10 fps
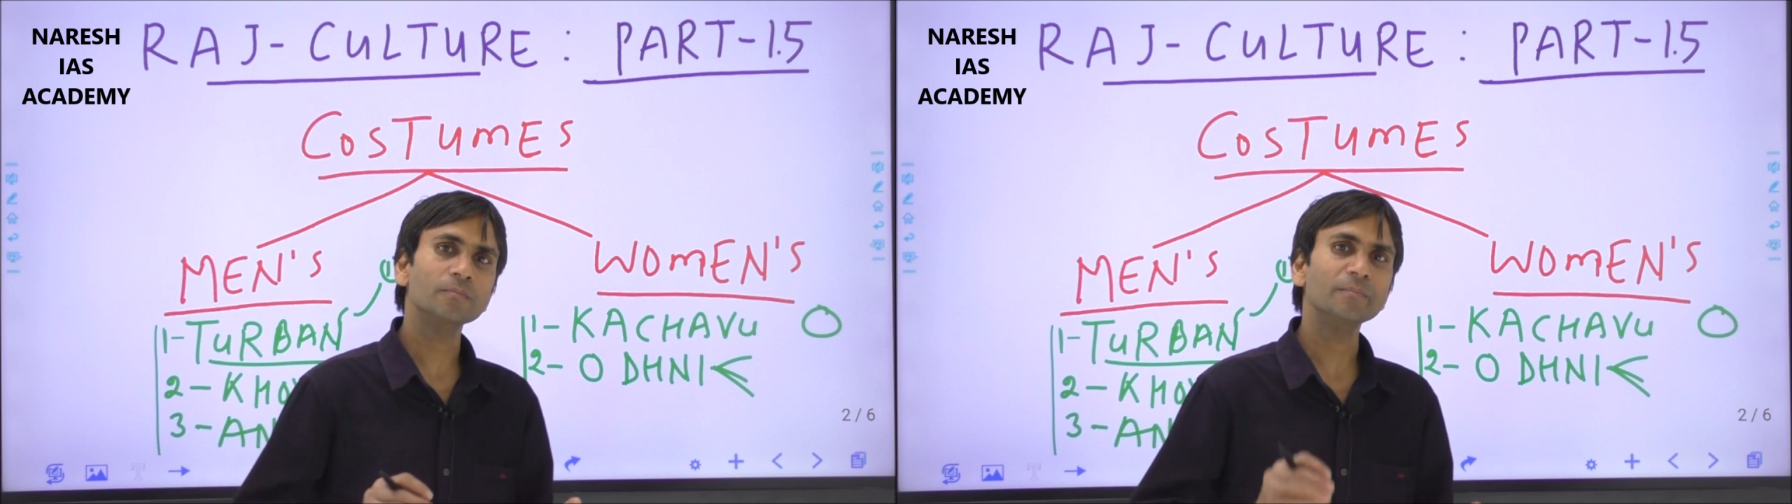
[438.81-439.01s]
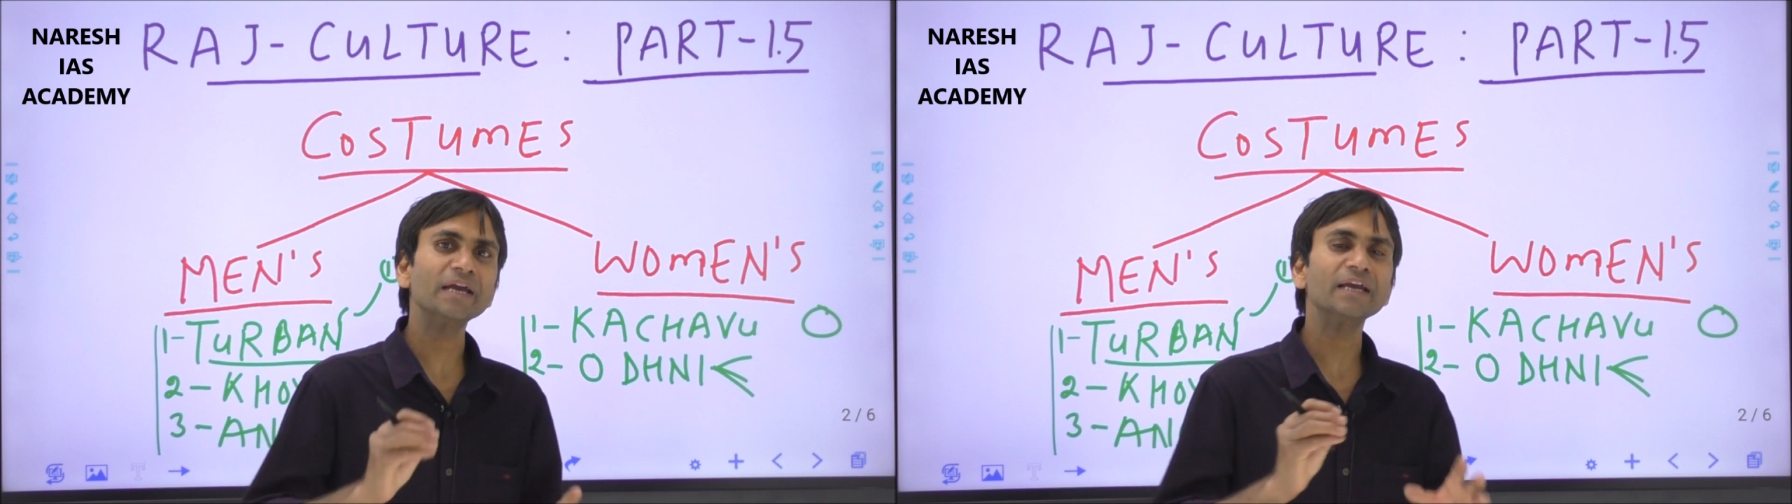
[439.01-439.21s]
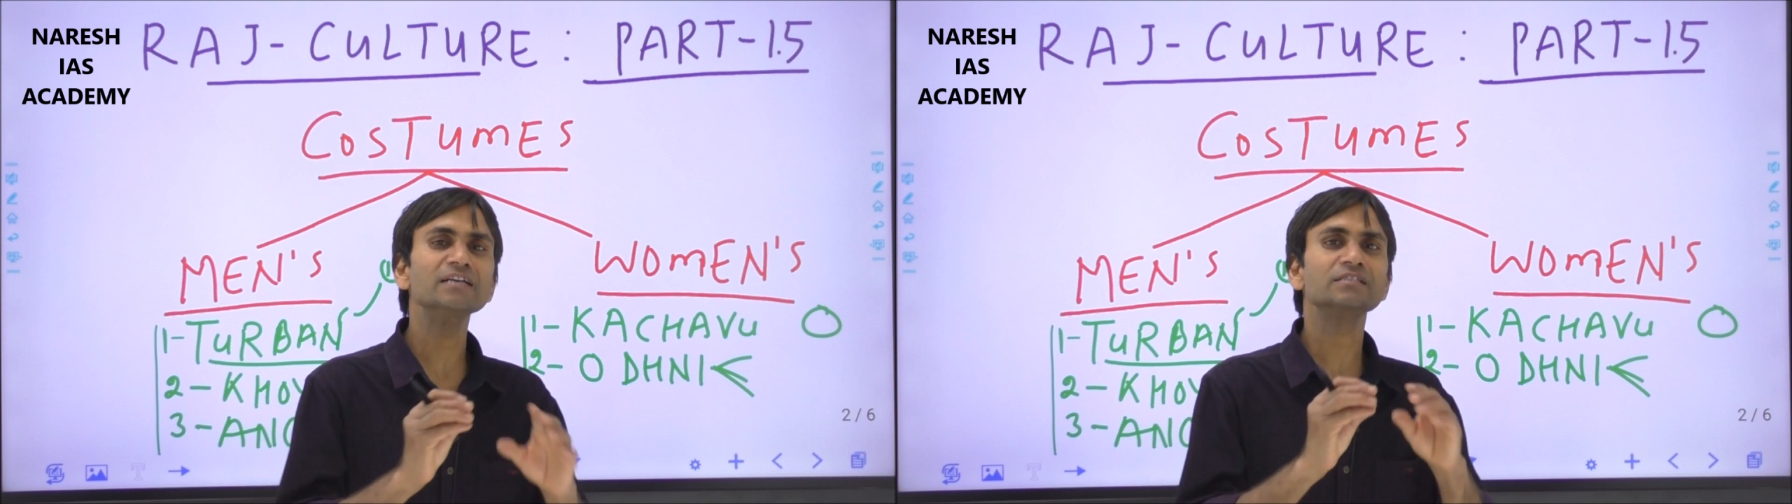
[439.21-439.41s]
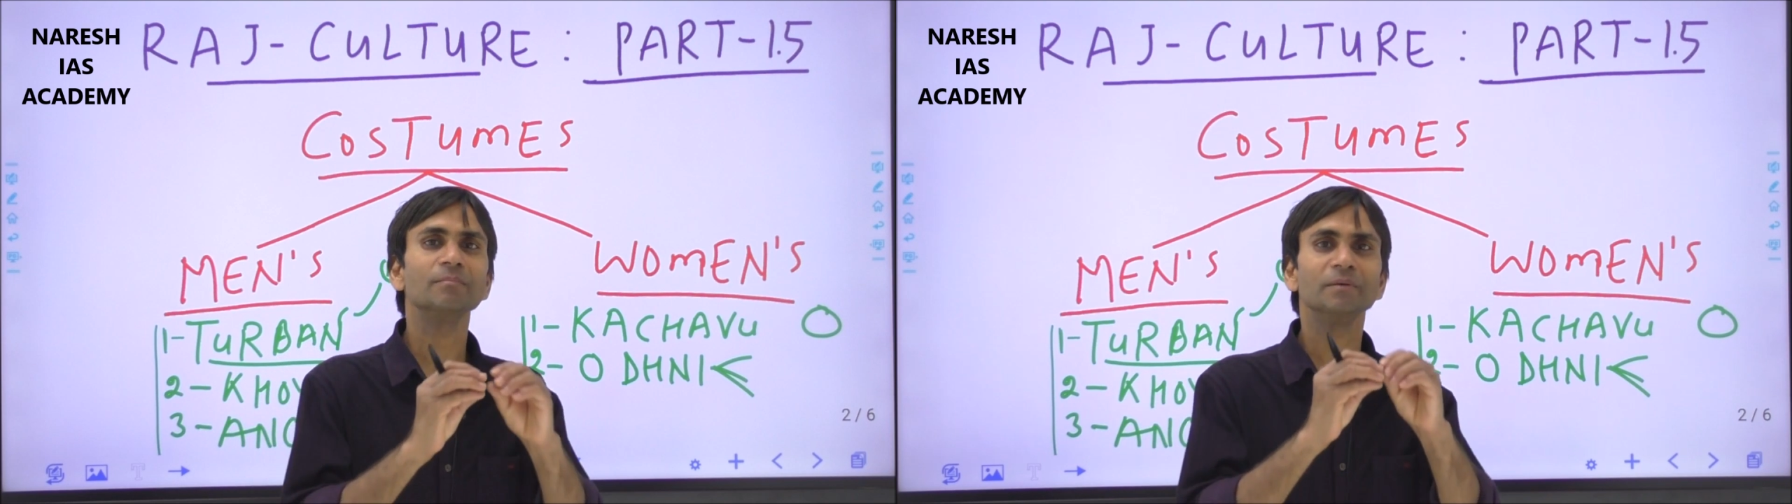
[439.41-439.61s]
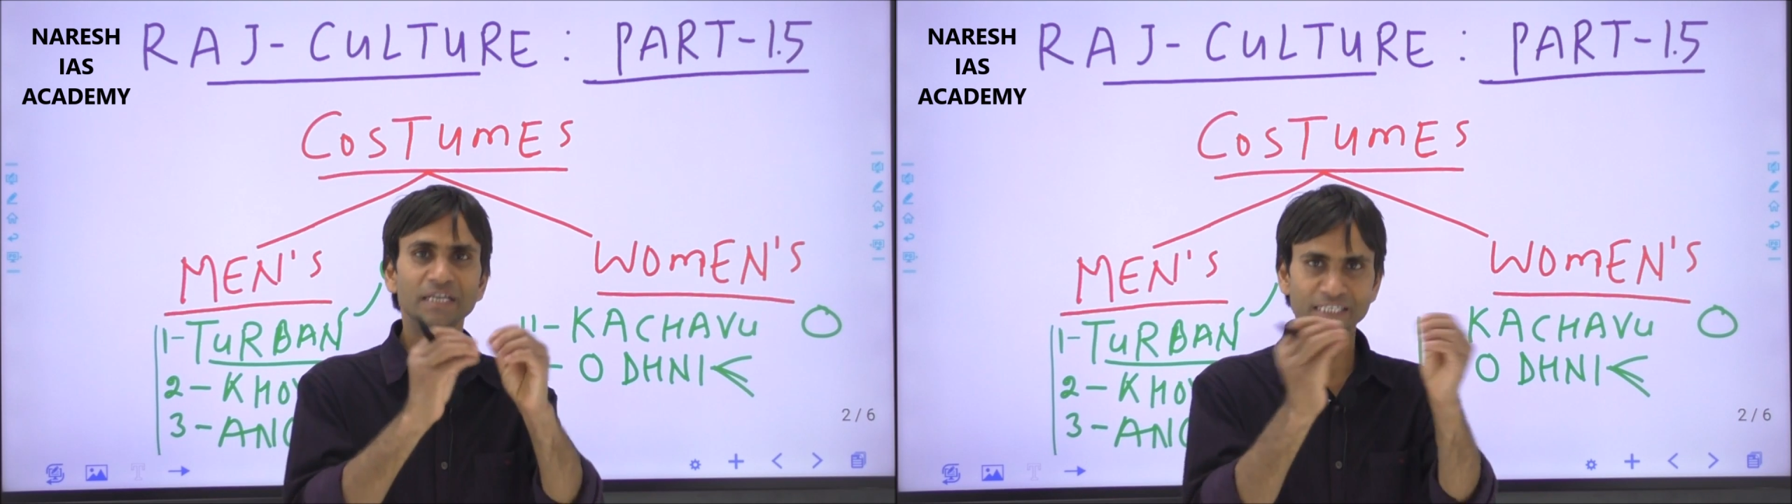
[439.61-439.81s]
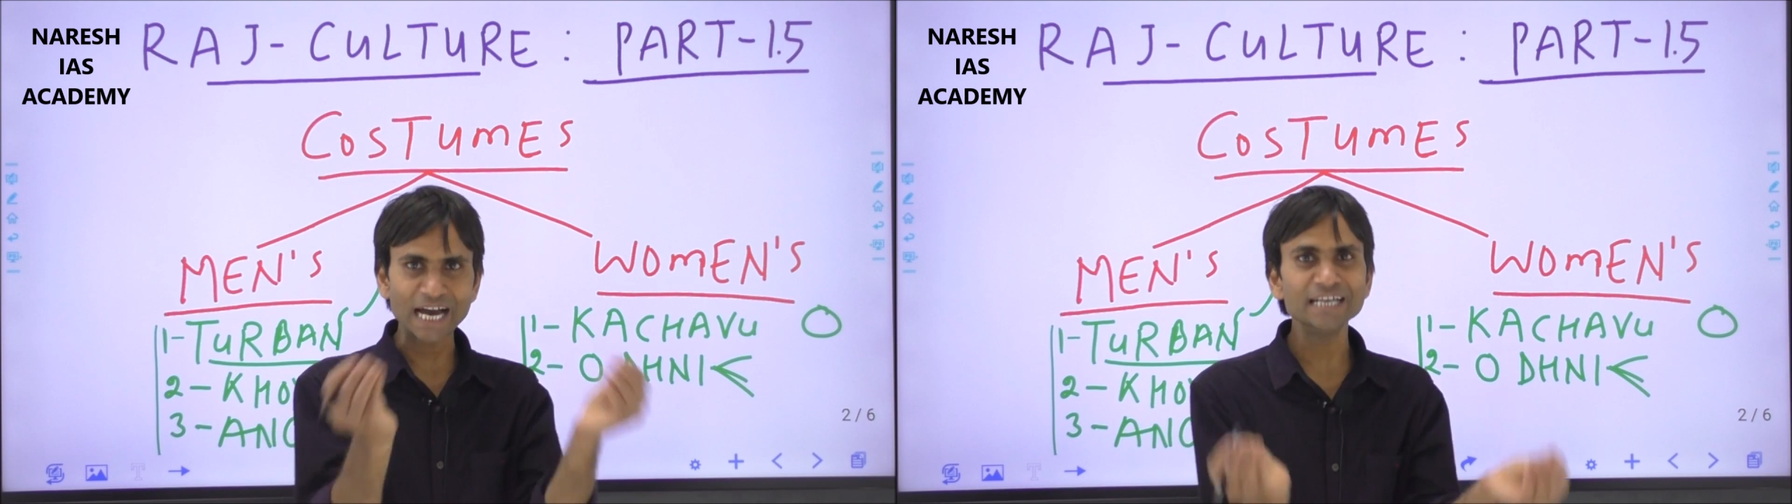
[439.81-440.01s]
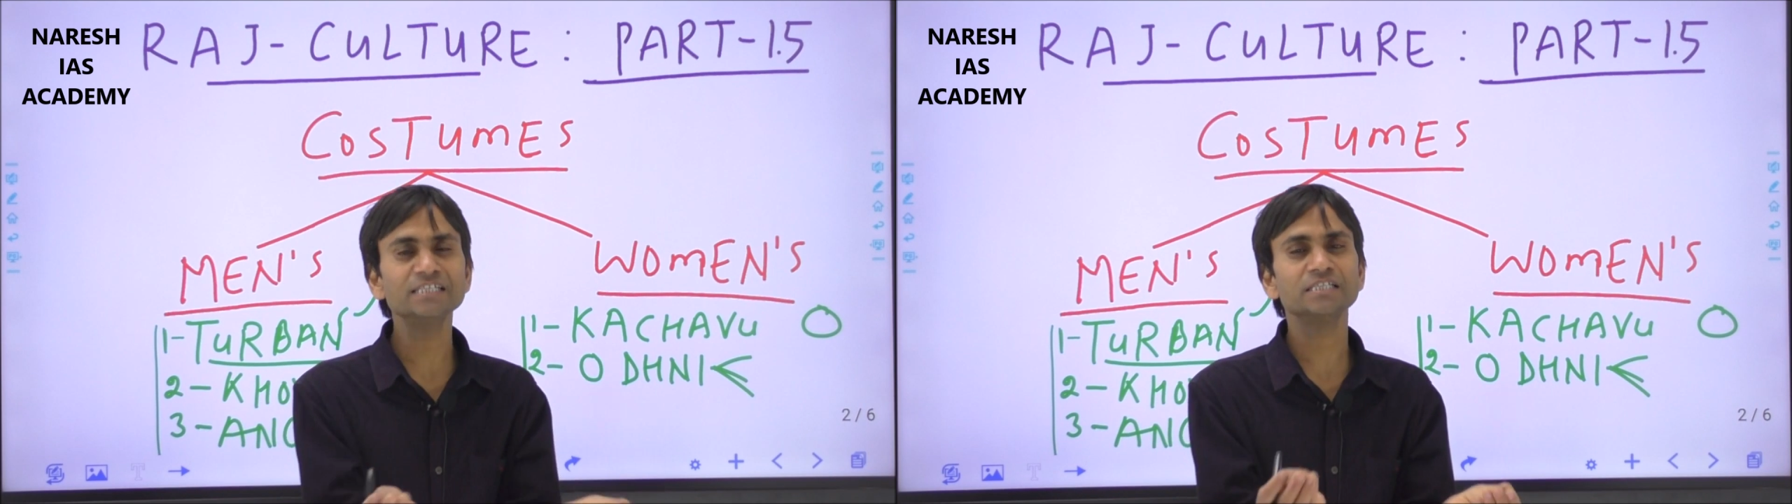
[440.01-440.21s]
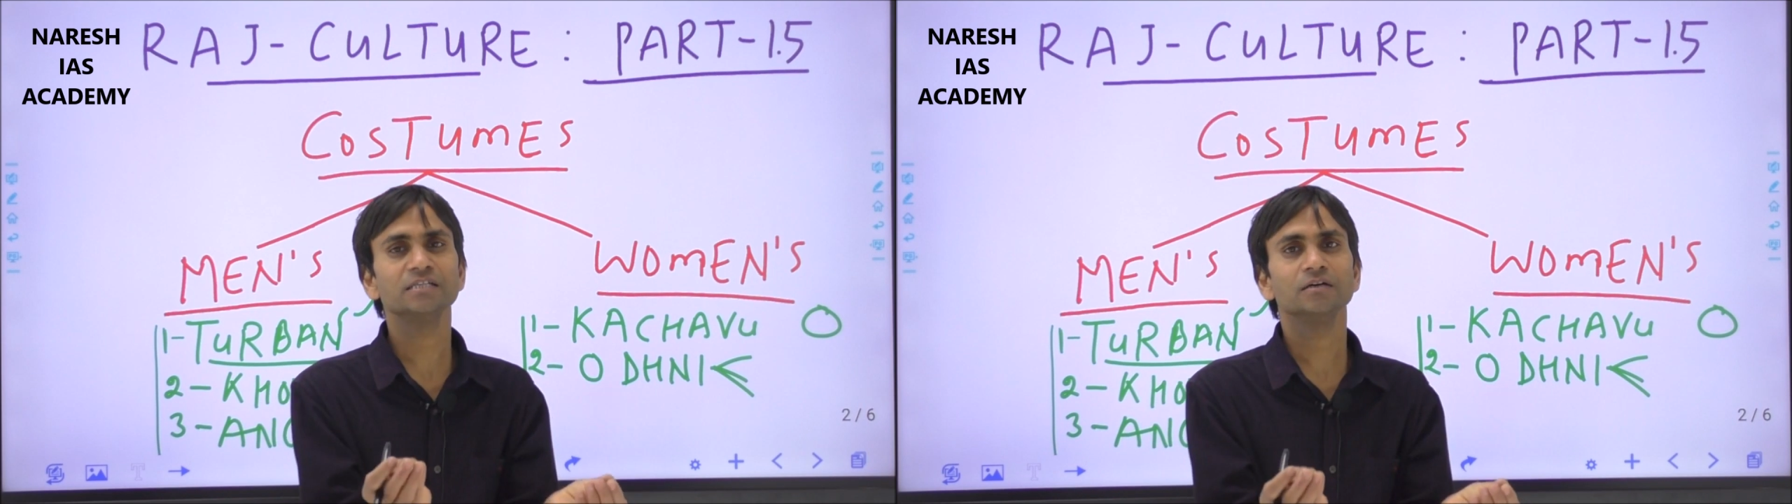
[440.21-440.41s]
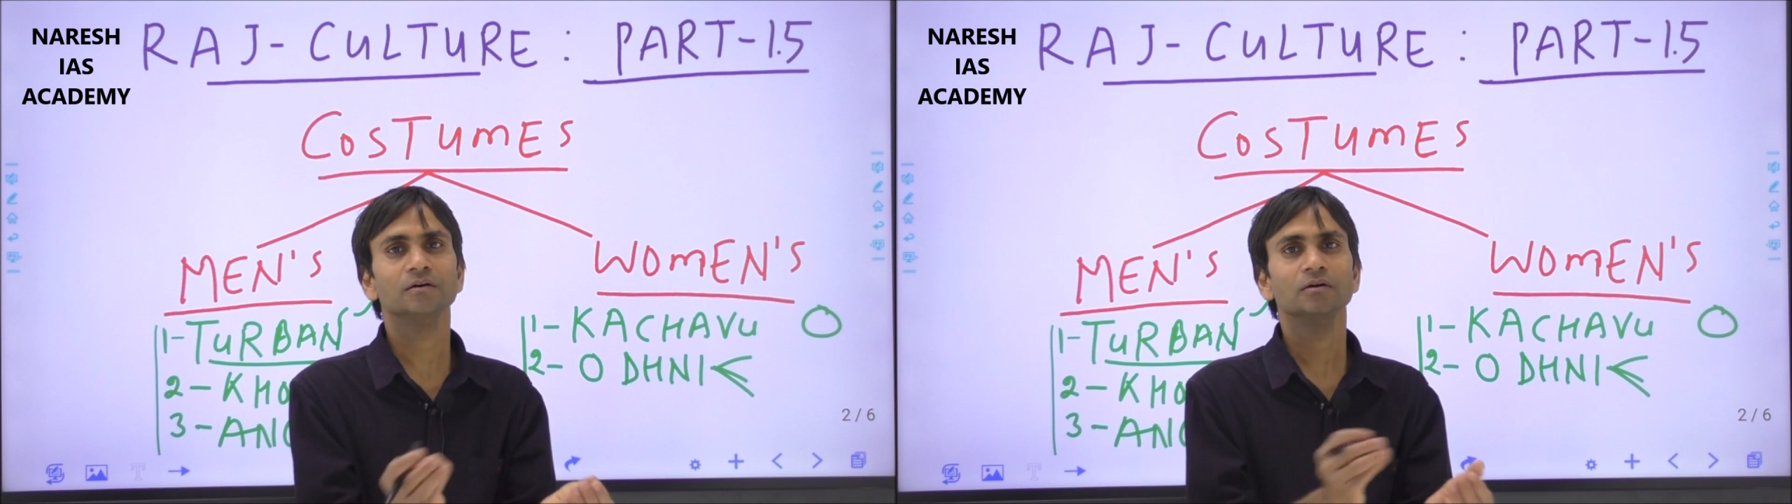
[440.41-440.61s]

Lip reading: making some designs